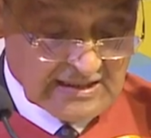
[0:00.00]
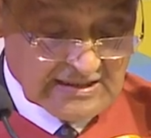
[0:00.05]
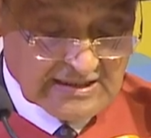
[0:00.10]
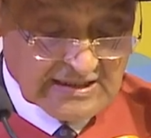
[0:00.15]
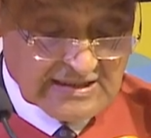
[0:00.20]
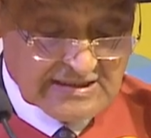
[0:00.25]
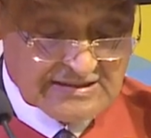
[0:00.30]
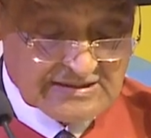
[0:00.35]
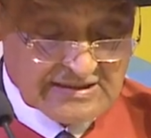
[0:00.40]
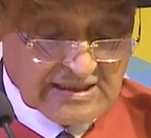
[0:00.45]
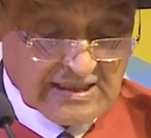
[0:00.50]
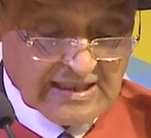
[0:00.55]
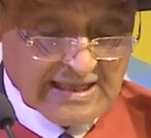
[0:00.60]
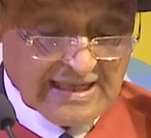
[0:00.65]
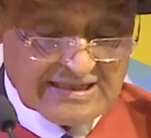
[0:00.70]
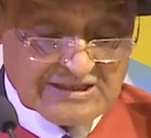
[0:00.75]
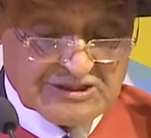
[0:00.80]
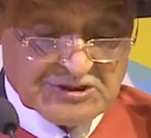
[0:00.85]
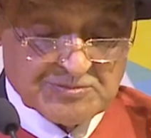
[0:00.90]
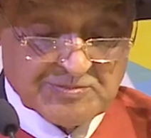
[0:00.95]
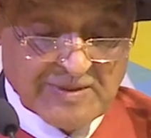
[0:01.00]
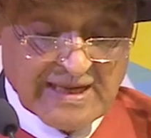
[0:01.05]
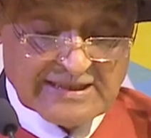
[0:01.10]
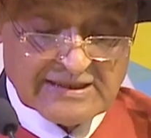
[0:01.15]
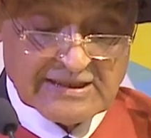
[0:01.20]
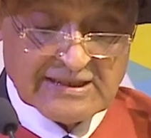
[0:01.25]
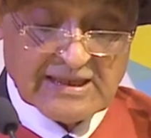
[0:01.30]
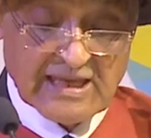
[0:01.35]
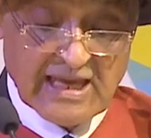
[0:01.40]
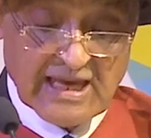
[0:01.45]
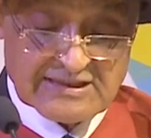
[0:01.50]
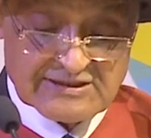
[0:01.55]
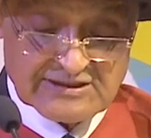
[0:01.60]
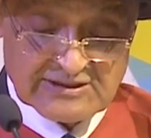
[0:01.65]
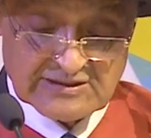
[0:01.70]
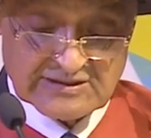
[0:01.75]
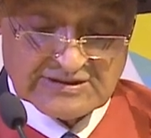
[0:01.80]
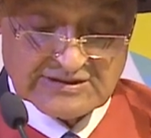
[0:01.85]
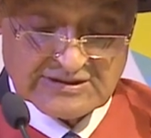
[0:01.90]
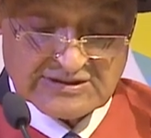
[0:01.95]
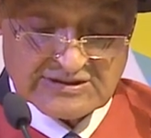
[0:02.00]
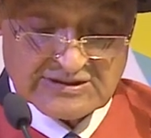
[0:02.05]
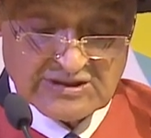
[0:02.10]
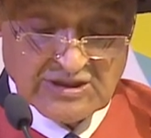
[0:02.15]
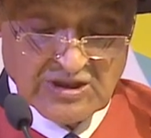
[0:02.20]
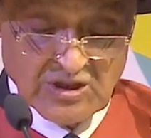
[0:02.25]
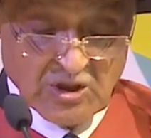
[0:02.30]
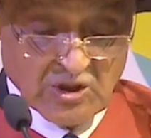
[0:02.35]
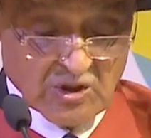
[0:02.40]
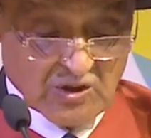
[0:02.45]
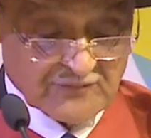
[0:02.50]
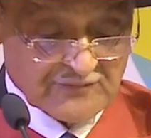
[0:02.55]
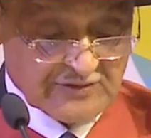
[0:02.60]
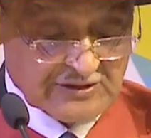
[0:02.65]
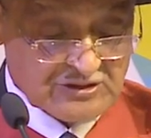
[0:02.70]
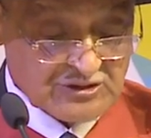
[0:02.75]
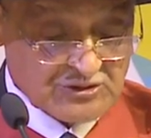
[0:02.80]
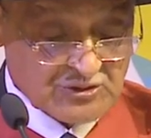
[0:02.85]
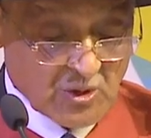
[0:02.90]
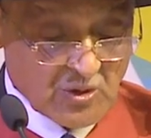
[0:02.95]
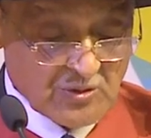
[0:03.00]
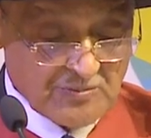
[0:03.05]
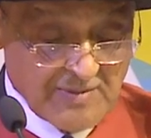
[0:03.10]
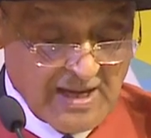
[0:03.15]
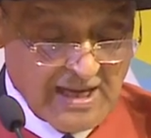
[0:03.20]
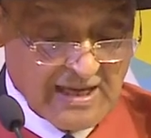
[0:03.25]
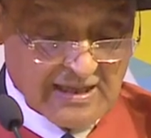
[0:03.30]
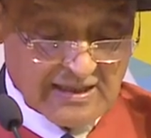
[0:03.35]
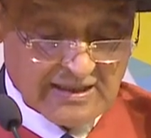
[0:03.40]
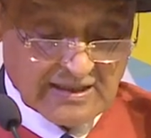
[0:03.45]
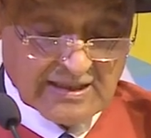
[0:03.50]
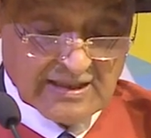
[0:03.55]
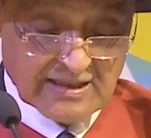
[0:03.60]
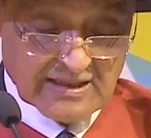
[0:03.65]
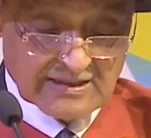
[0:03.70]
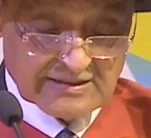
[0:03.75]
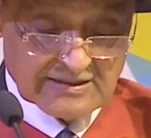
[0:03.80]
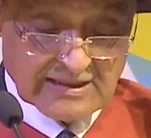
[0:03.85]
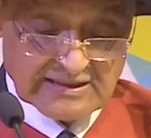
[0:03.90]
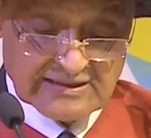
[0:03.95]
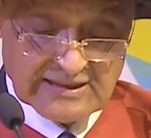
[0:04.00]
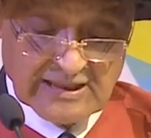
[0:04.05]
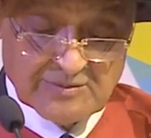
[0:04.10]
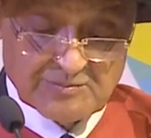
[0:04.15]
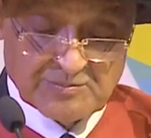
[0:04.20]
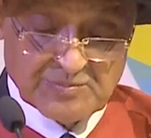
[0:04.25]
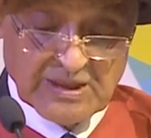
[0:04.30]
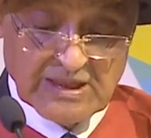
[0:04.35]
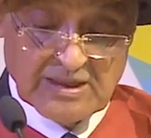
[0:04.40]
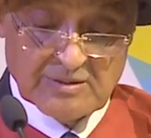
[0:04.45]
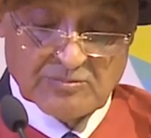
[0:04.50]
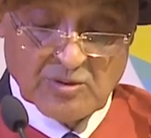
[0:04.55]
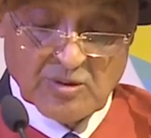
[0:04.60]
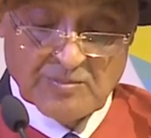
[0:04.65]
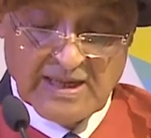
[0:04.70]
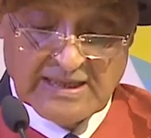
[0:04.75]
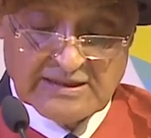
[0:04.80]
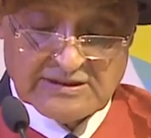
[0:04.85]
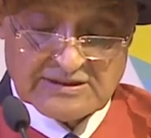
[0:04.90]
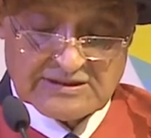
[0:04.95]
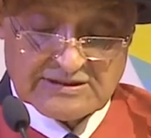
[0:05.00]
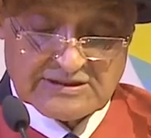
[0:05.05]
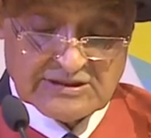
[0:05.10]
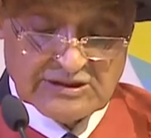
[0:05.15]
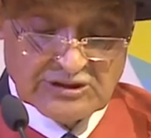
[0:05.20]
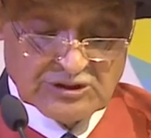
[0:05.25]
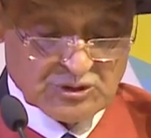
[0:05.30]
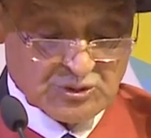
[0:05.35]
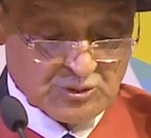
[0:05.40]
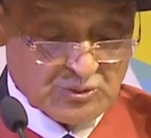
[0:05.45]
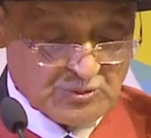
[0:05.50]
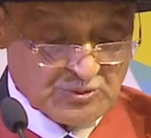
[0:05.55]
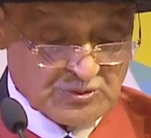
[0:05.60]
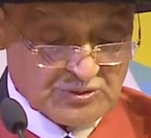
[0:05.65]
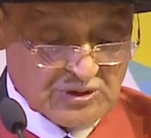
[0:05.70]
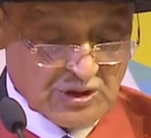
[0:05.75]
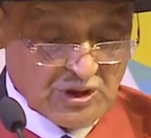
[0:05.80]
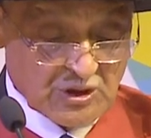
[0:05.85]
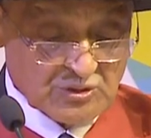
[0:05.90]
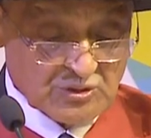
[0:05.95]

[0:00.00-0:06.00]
it is the charismatic excellence of the strong man that can bring momentous issues